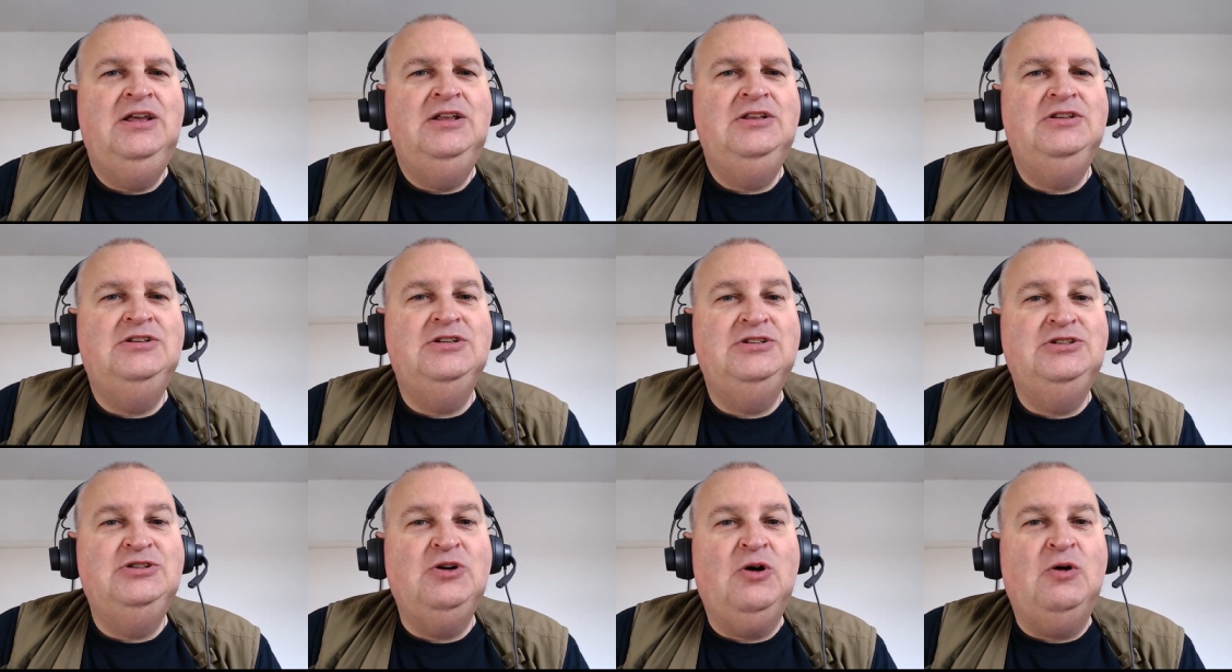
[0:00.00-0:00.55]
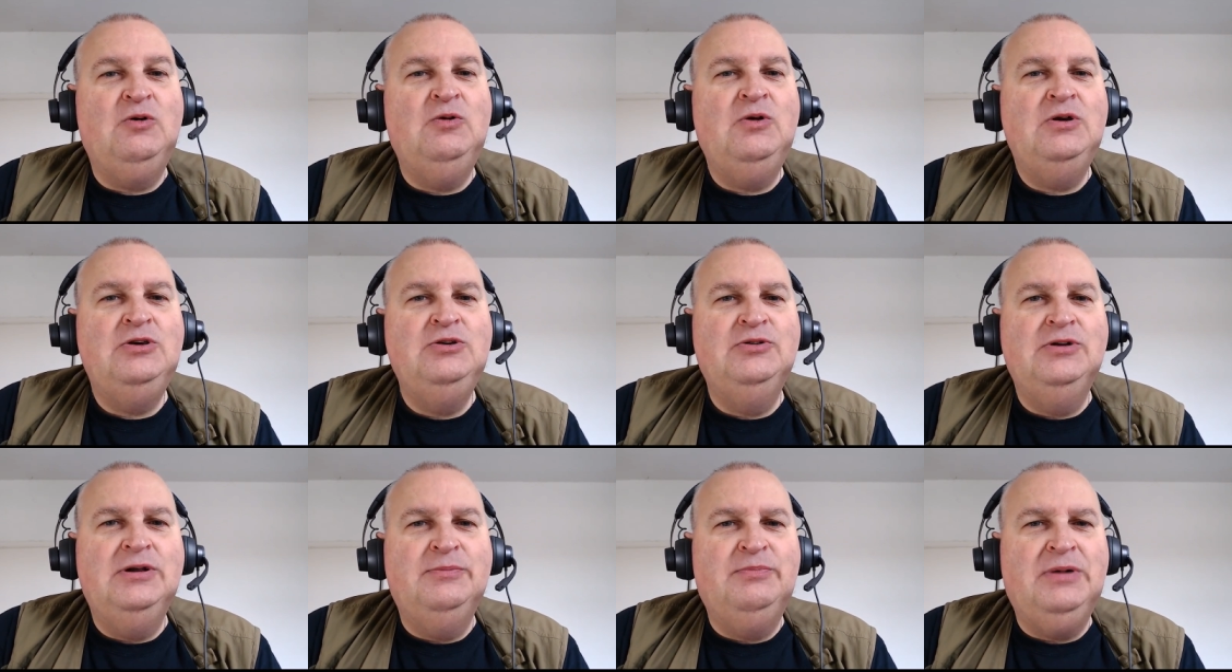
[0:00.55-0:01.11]
to show
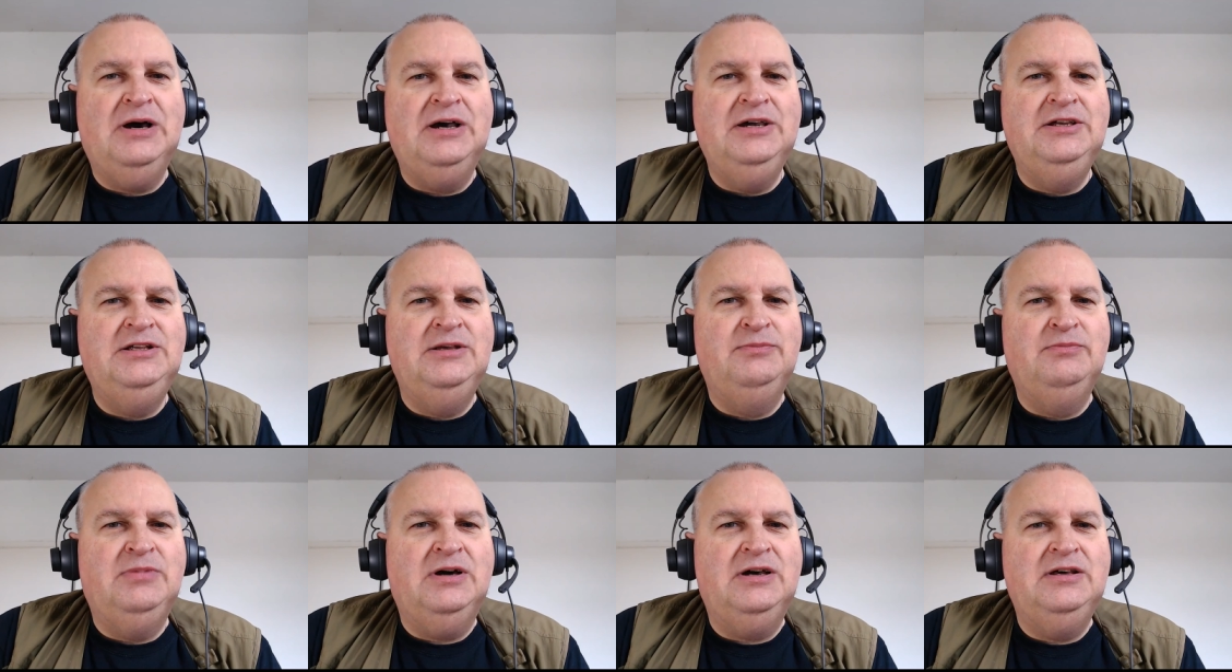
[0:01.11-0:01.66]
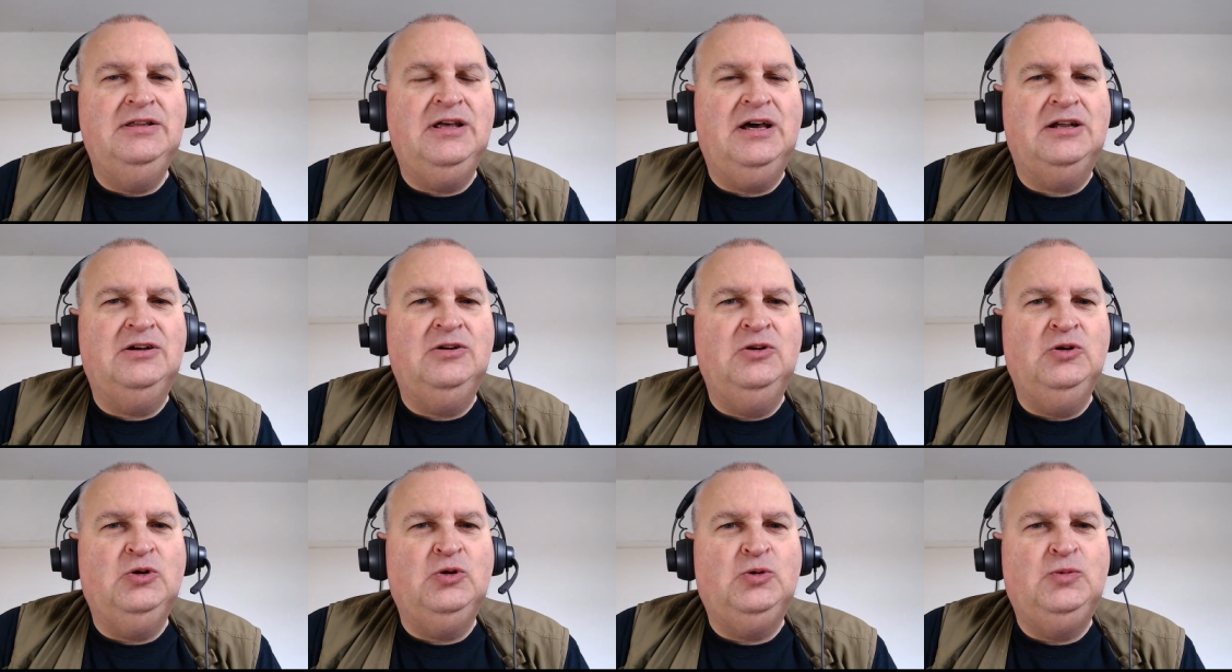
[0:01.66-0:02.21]
you're abiding by that
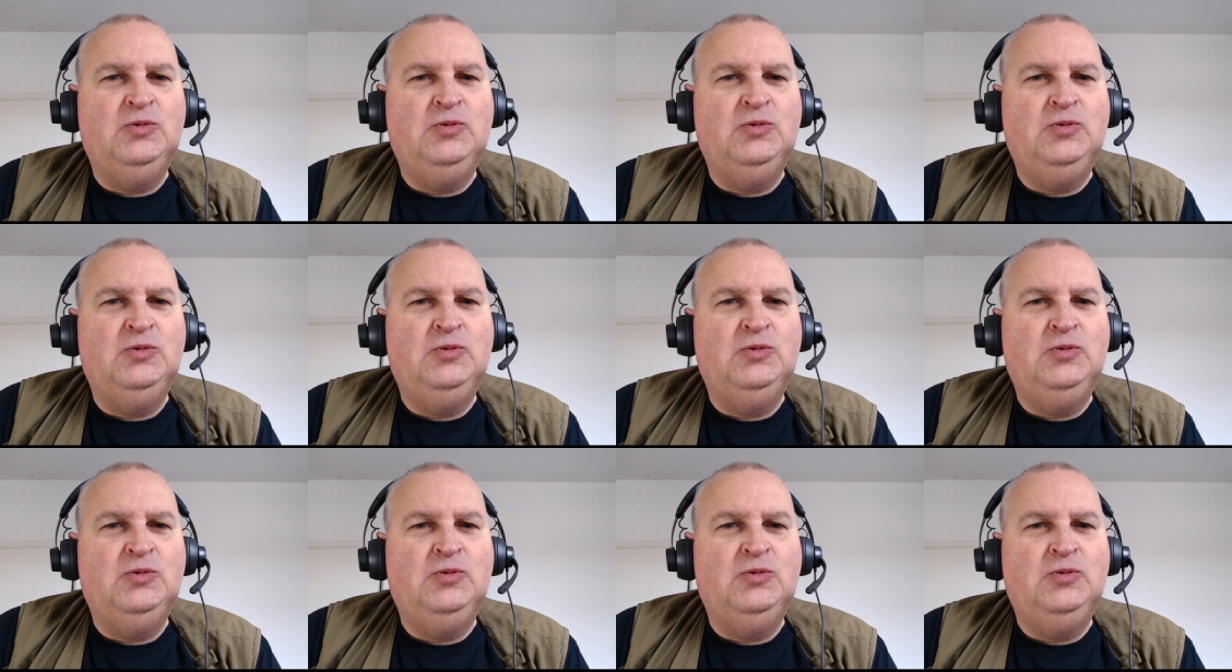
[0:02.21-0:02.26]
law.